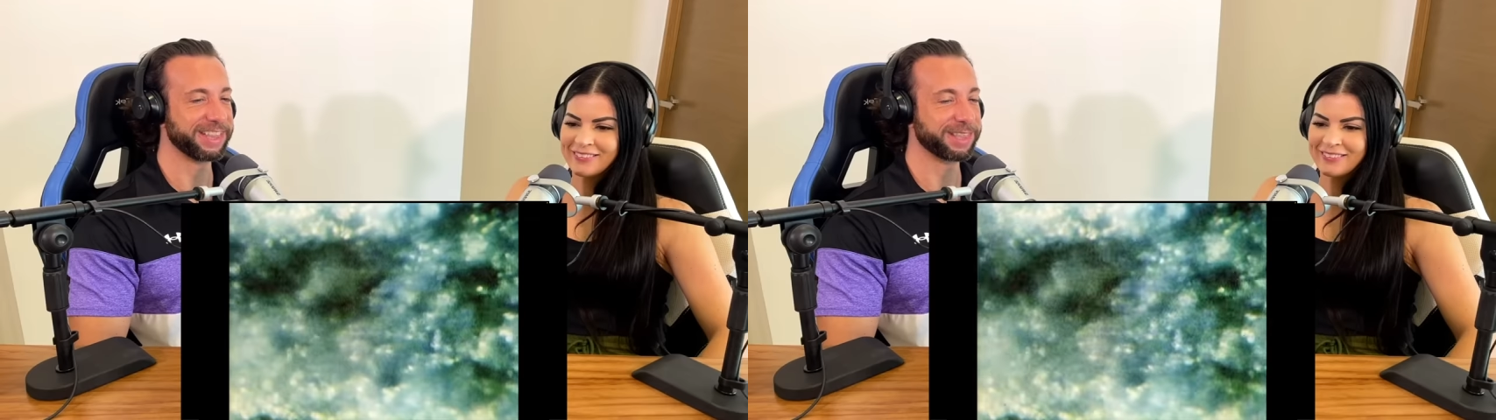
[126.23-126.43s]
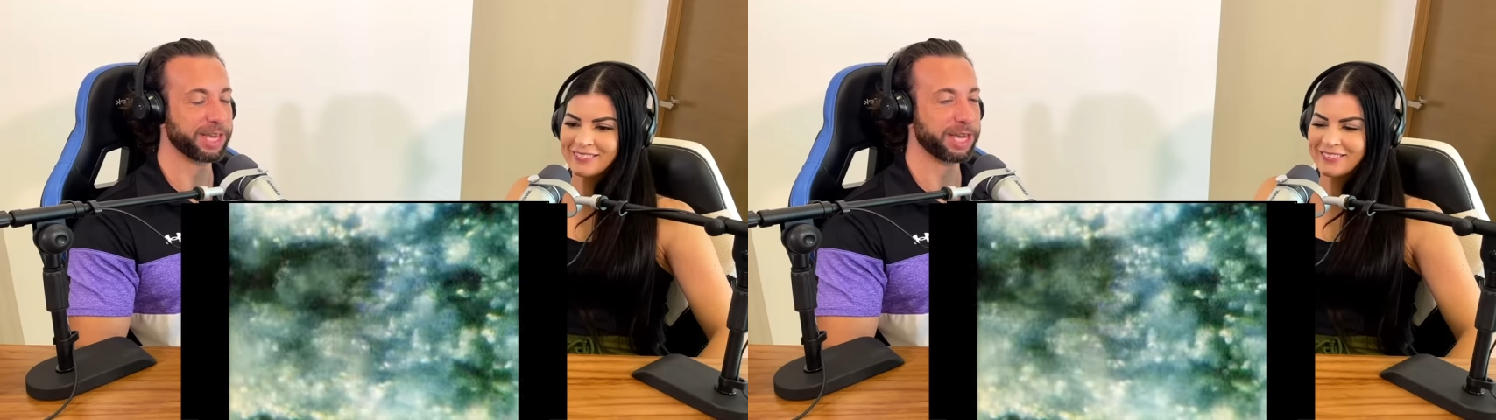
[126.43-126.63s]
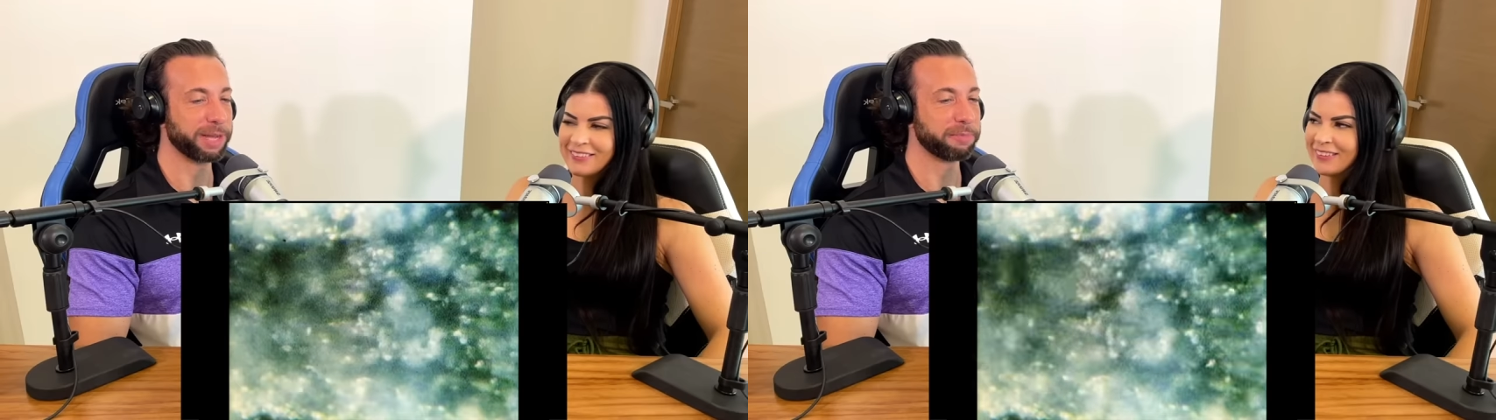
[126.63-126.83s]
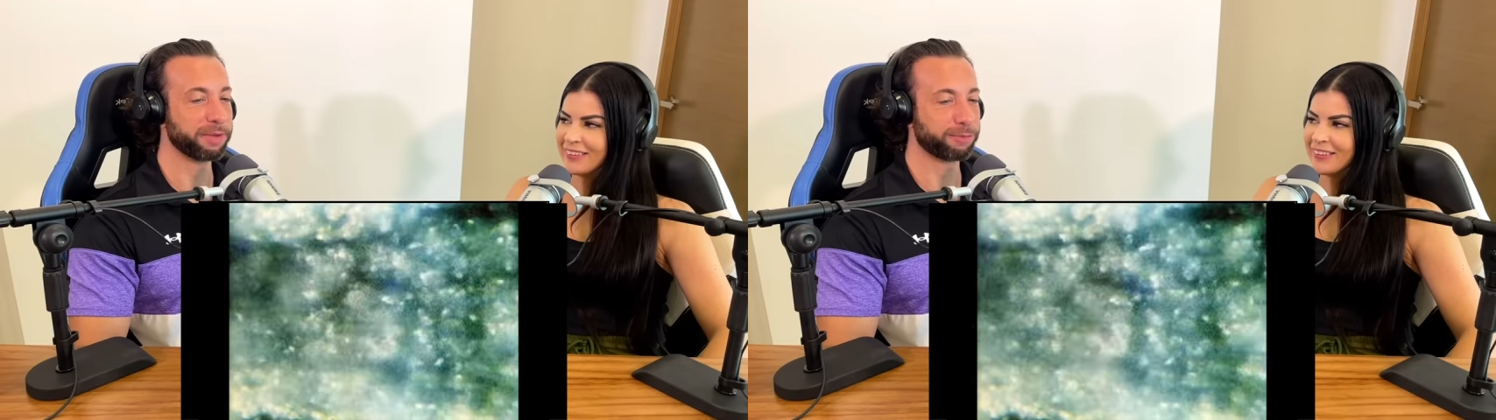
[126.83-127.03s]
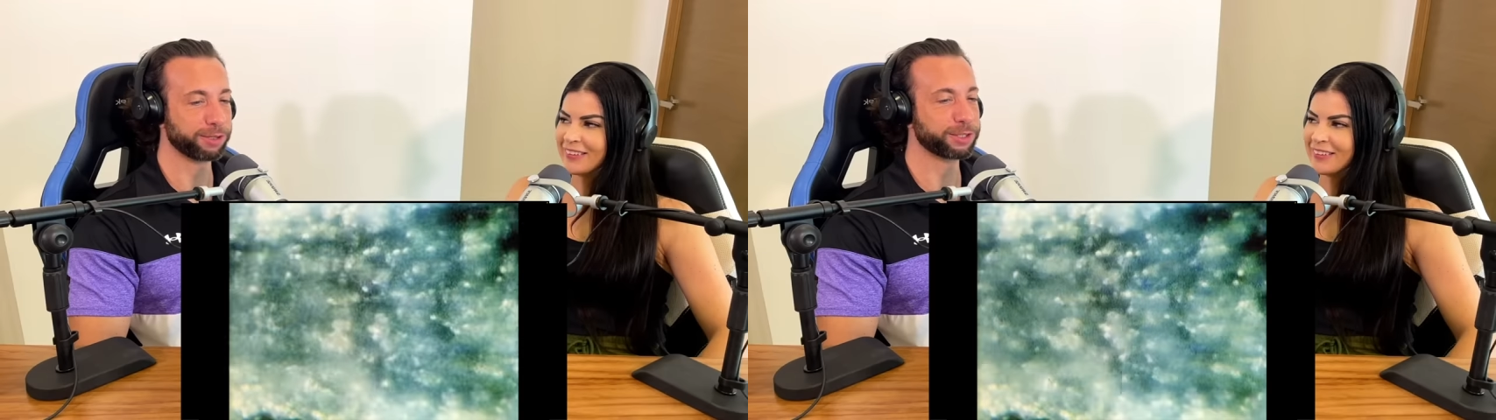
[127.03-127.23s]
Speaker 1: it's
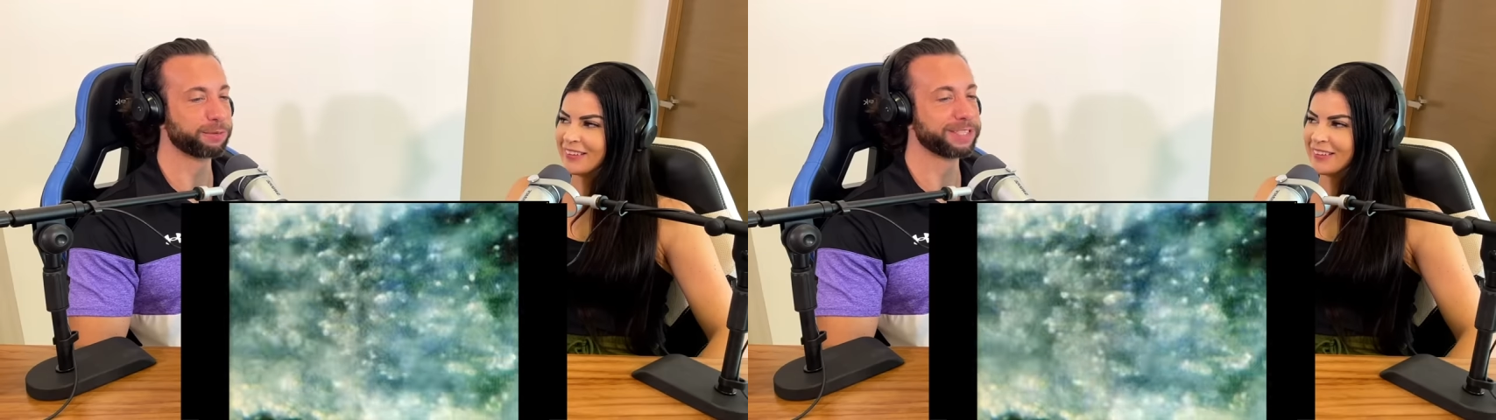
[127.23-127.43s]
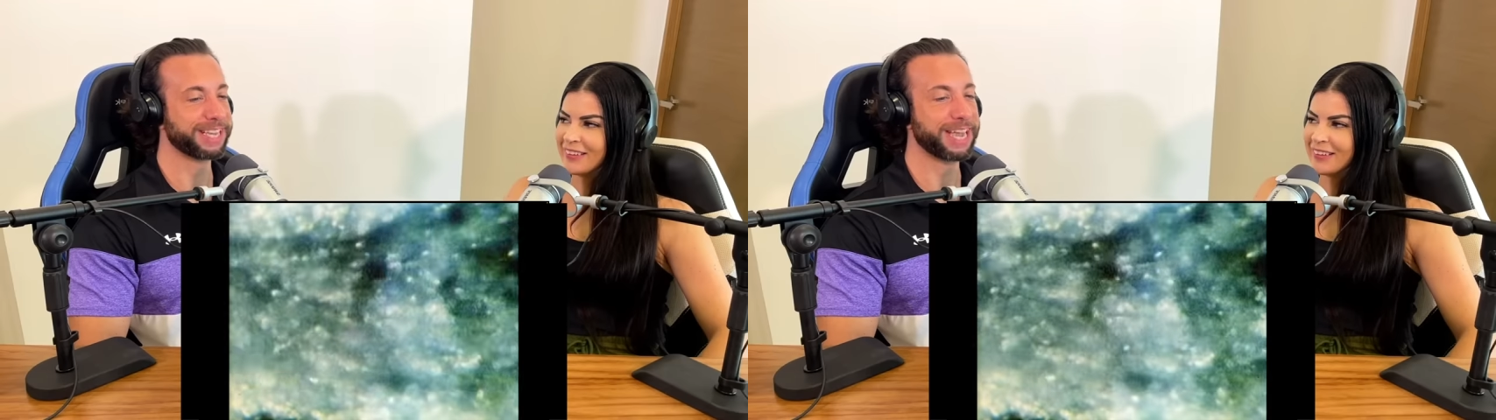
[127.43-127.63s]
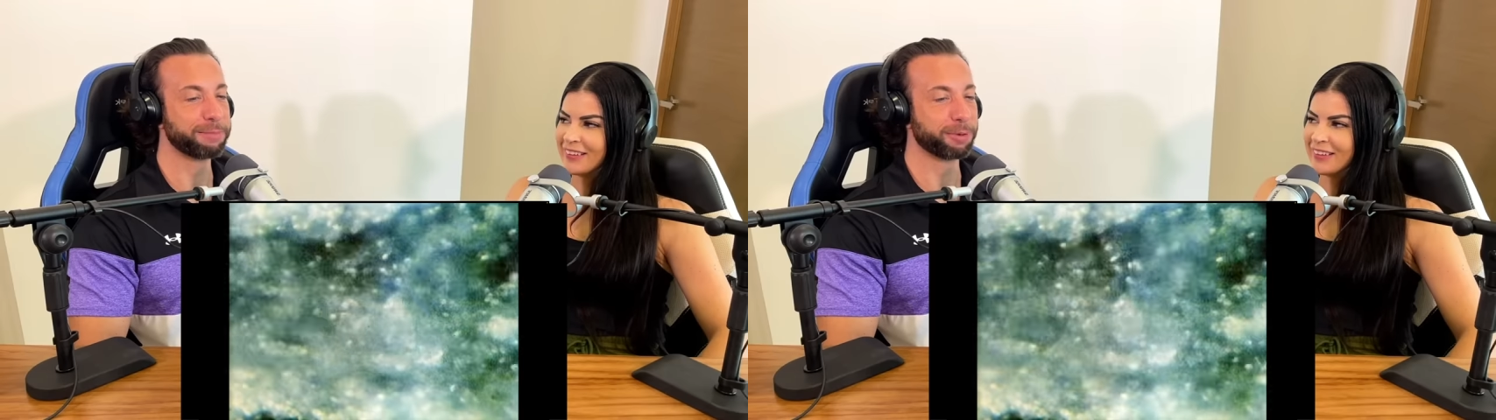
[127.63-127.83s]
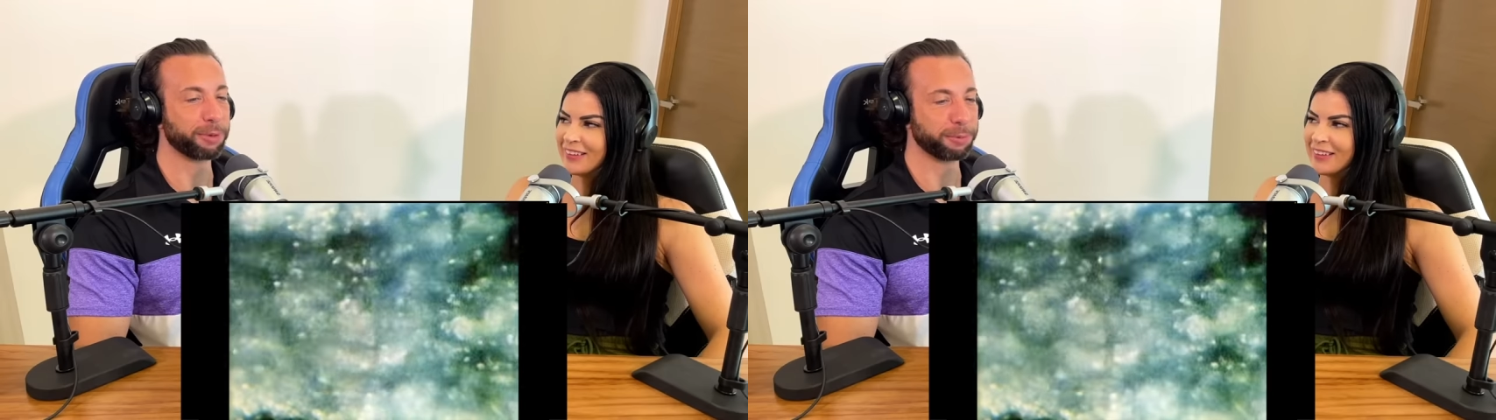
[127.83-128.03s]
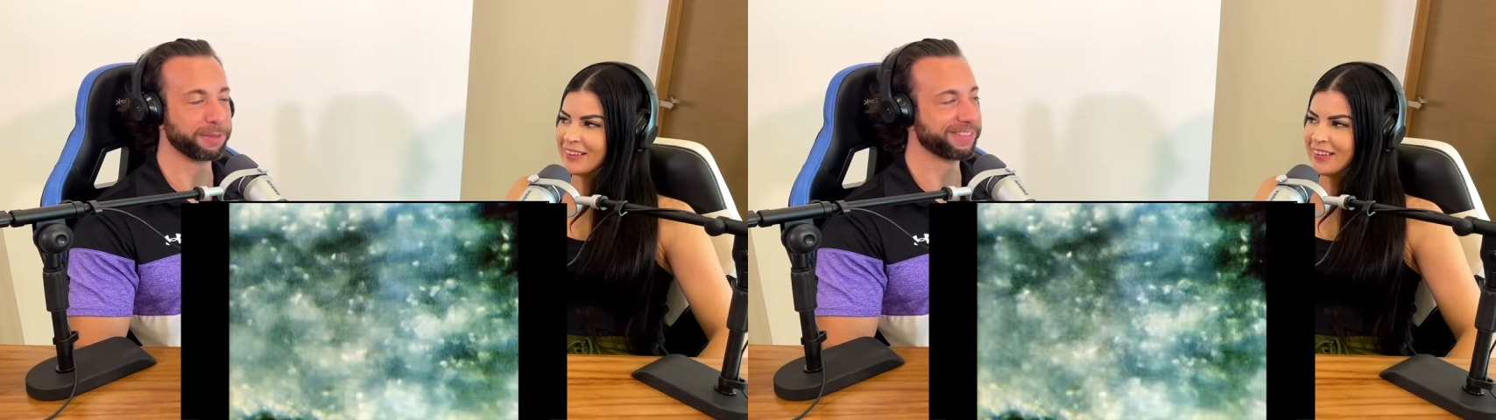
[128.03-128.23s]
um, a version of a
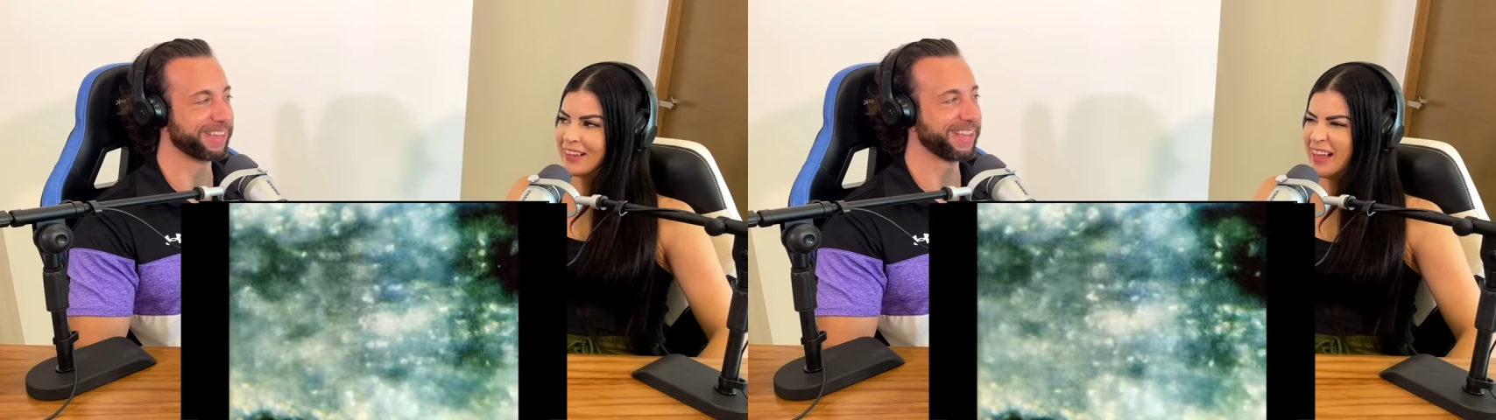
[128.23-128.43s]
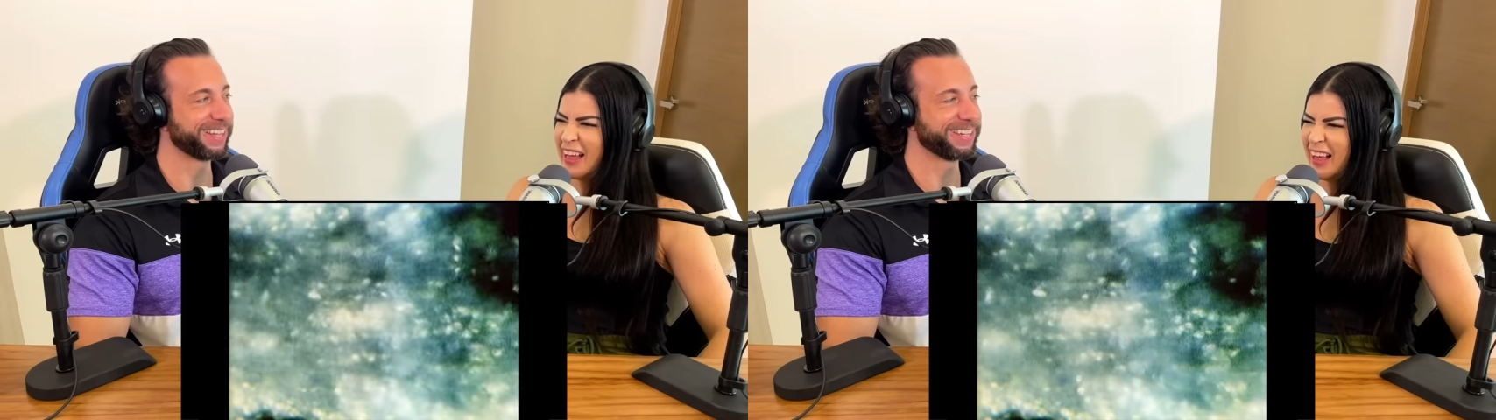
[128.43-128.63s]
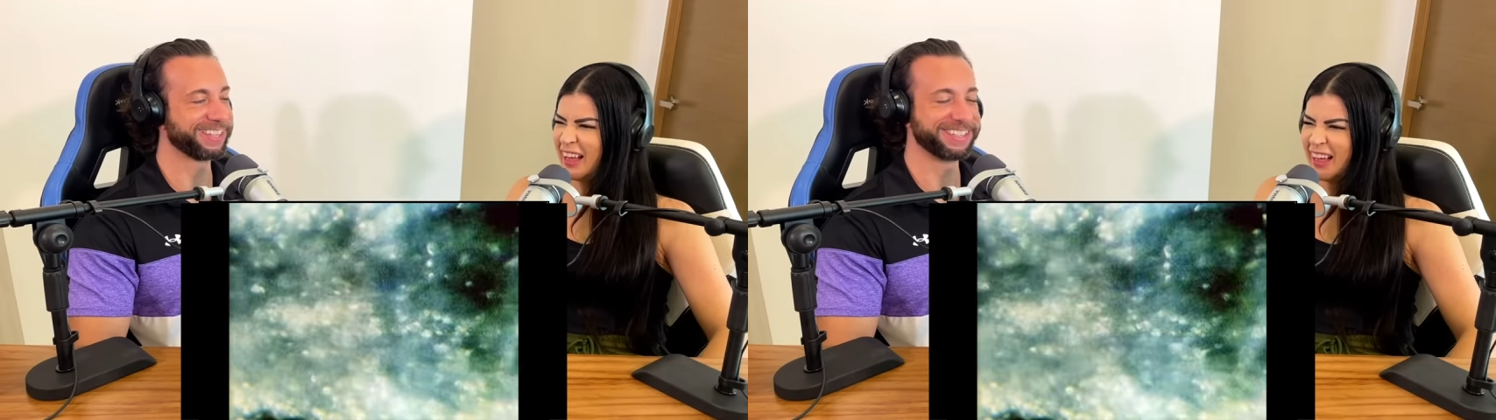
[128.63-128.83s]
tadpole, we'll say.